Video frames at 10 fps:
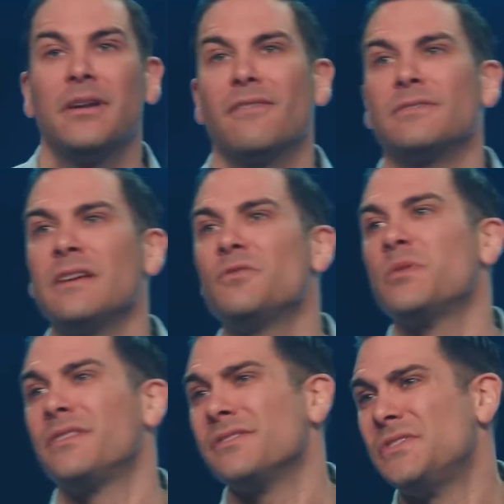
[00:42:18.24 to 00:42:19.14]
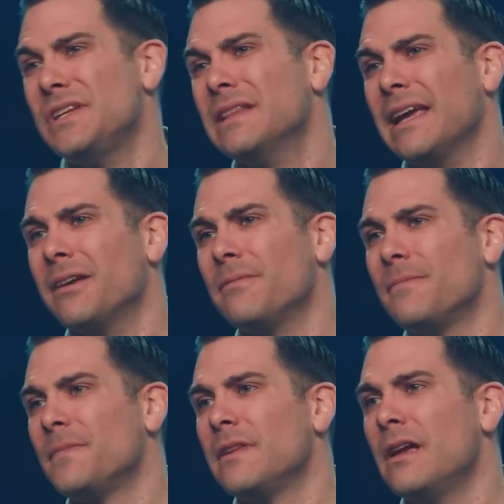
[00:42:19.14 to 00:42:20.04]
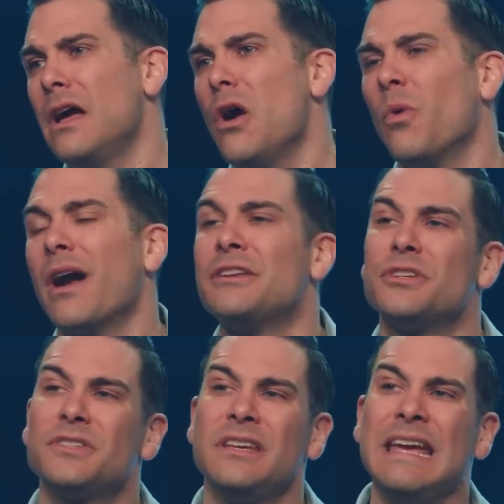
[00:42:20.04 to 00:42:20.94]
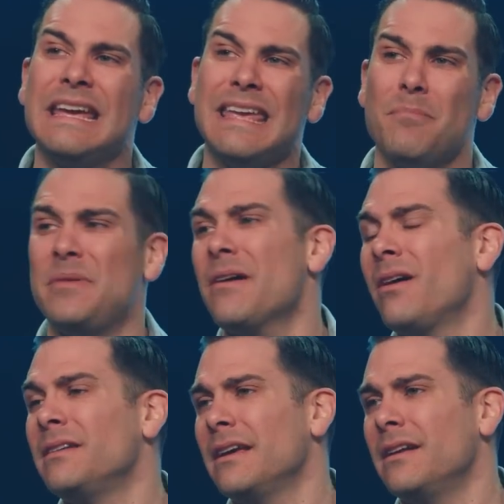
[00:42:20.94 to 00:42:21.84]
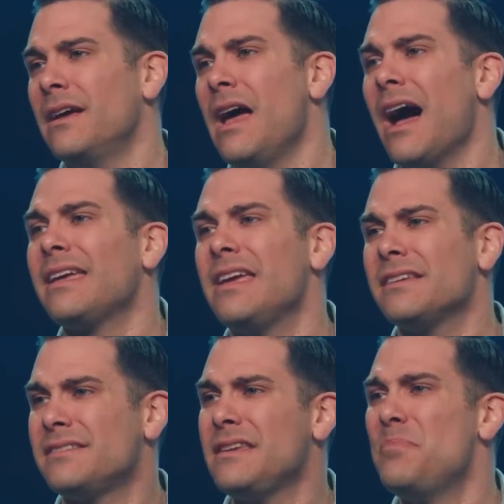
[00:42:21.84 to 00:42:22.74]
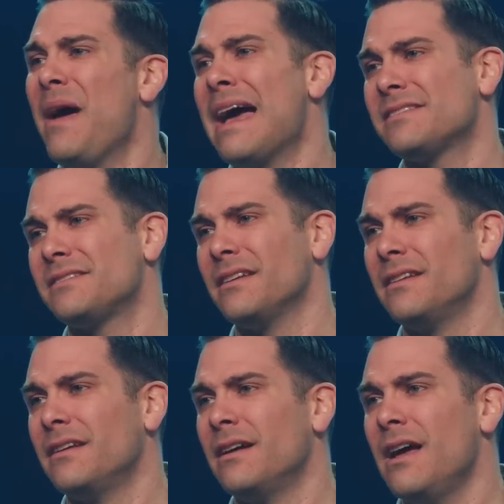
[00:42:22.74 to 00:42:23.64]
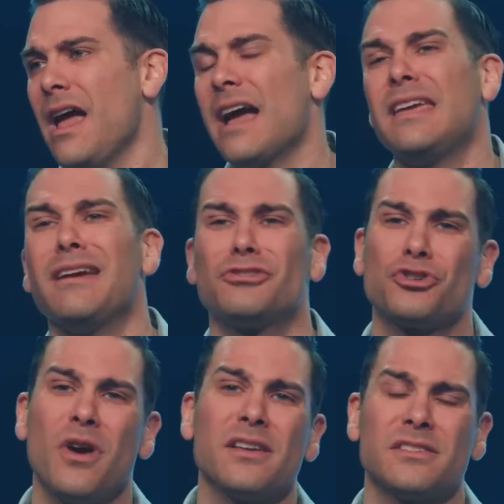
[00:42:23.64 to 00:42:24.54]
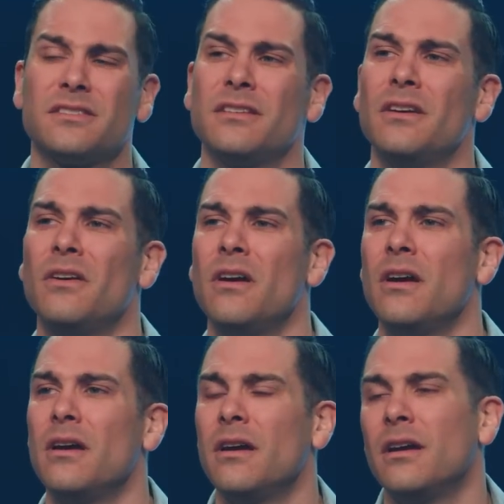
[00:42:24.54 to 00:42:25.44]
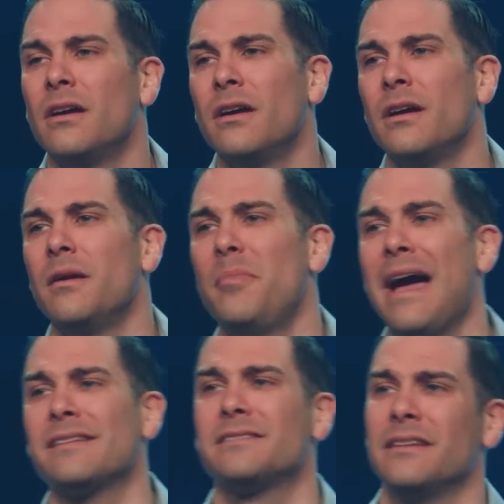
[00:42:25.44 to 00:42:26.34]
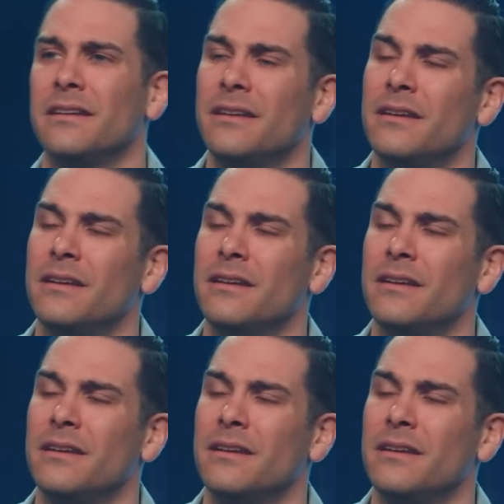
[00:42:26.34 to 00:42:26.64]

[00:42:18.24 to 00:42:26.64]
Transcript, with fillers: I've lived with this ceiling where I just can't get beyond it. I can't see past it. I can't trust past it.